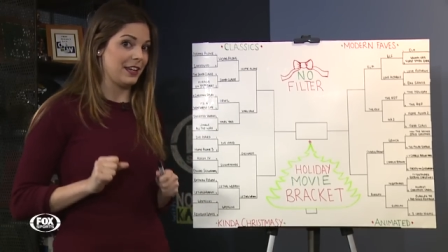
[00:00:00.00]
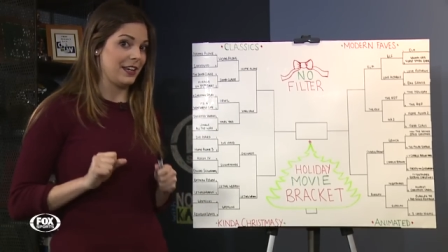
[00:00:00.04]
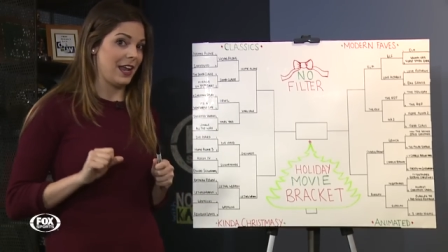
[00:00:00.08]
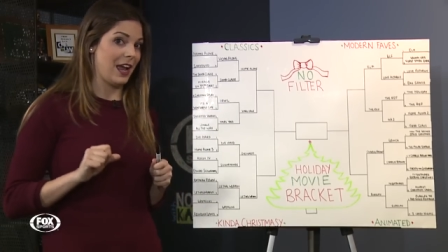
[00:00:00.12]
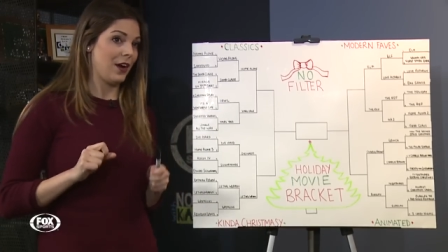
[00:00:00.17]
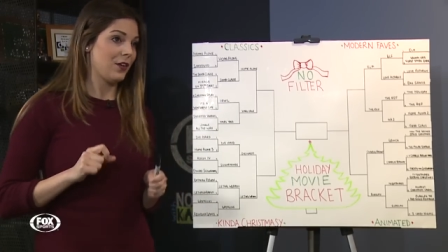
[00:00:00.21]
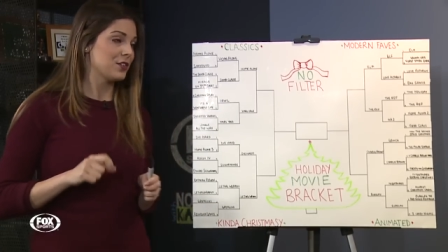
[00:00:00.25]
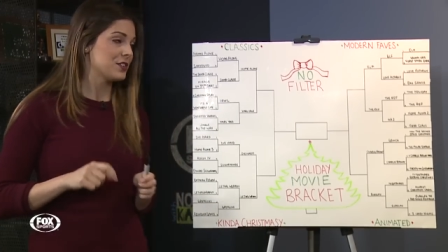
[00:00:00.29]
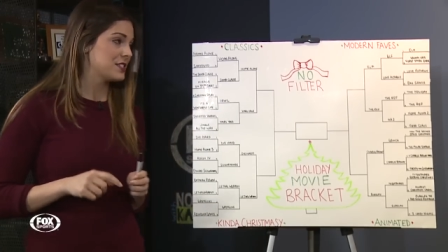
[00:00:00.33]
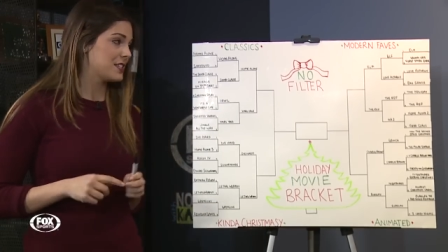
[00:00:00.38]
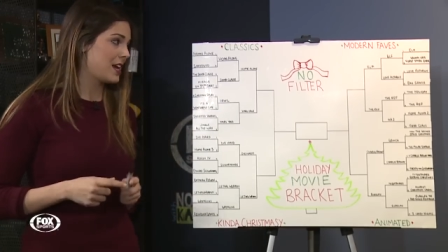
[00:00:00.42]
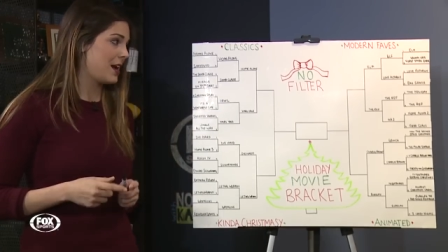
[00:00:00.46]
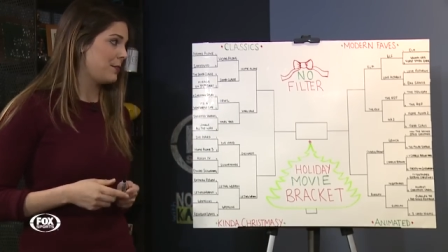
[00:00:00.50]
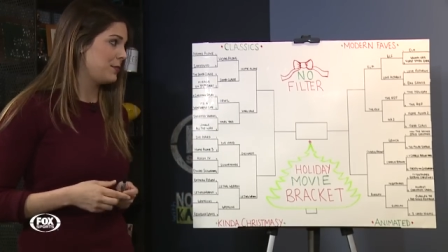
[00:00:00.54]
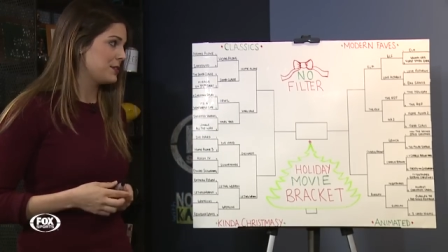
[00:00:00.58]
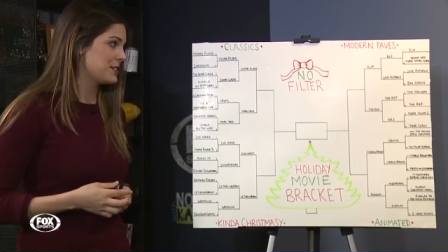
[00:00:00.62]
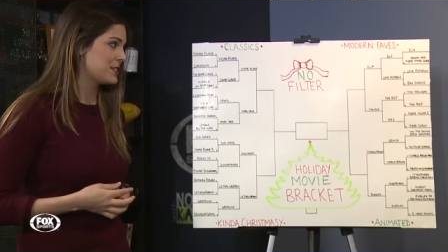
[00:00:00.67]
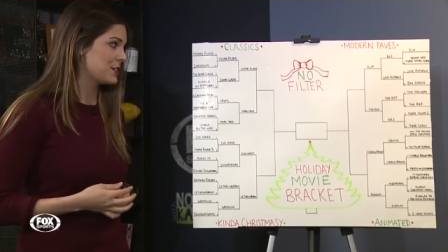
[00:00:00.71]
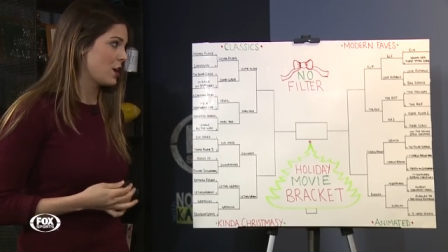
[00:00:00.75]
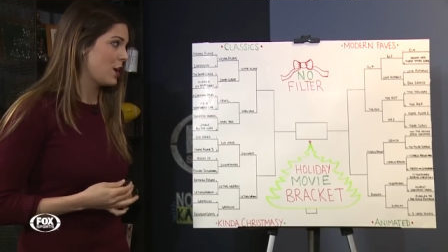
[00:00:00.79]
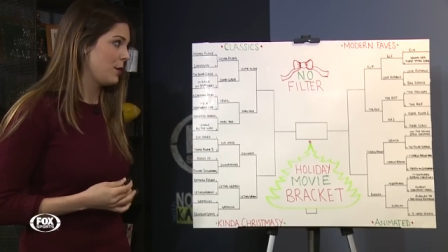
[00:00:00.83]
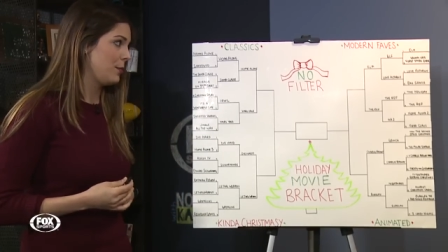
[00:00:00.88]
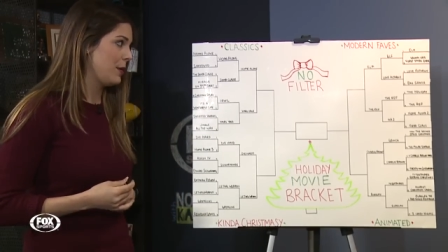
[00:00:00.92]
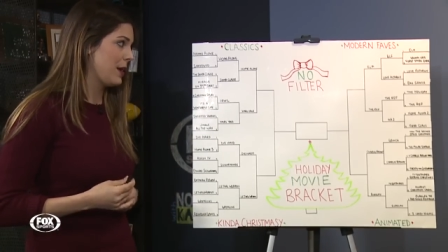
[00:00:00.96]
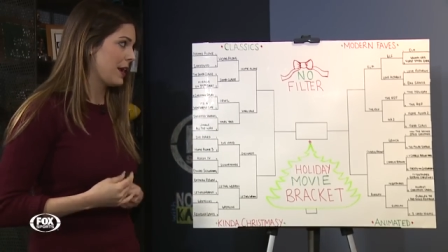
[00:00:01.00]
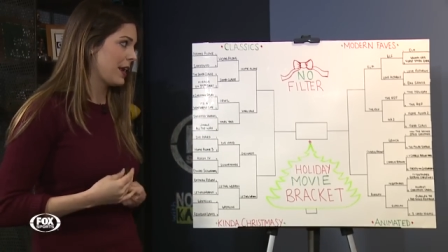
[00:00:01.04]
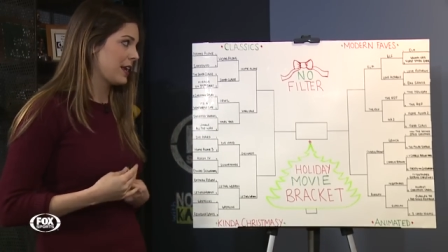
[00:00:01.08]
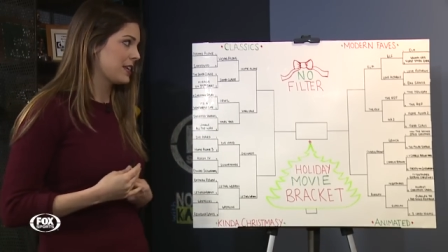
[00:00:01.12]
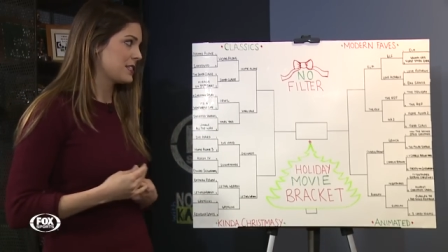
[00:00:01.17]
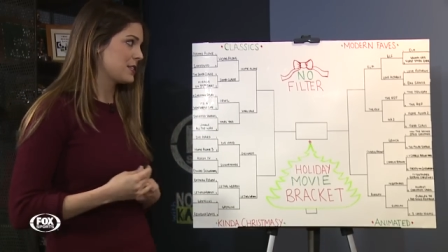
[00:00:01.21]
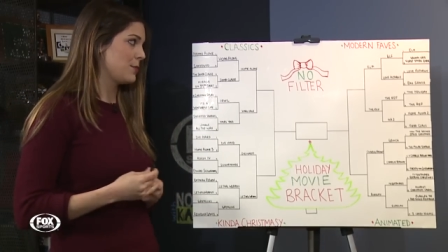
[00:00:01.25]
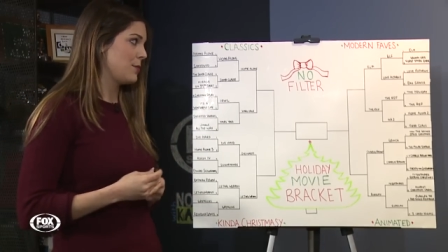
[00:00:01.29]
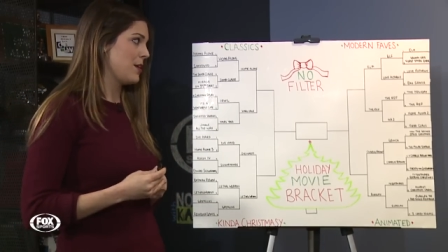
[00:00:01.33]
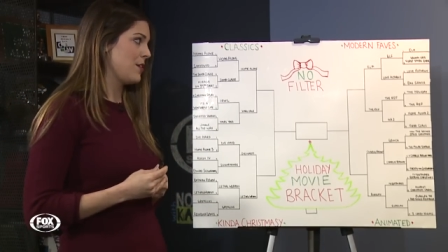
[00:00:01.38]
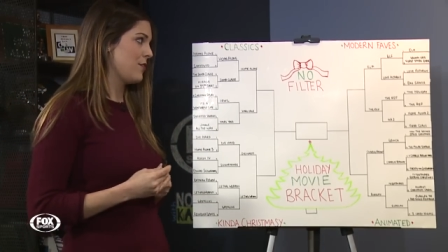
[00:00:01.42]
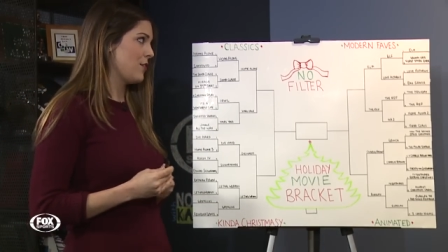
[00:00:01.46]
Now it's time to start making
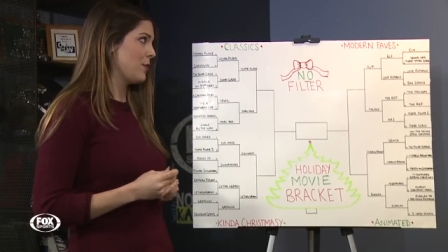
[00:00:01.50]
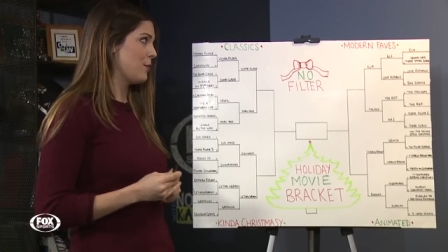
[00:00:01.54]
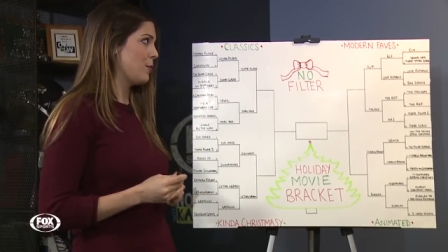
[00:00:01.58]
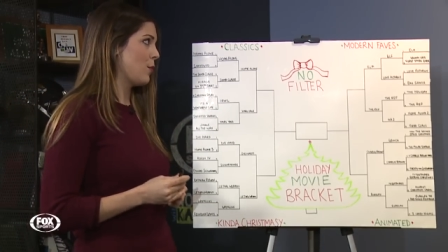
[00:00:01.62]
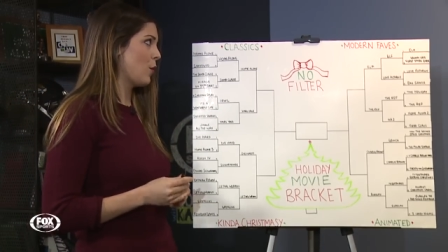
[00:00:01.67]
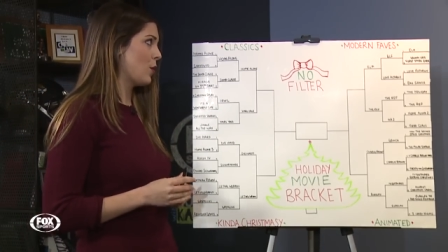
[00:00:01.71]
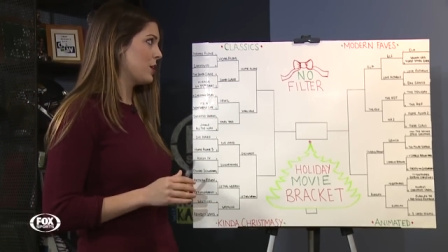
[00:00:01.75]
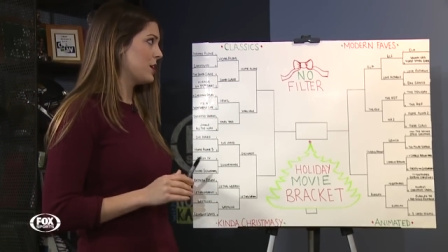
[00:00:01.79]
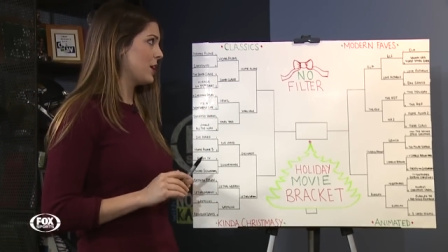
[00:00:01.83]
some even more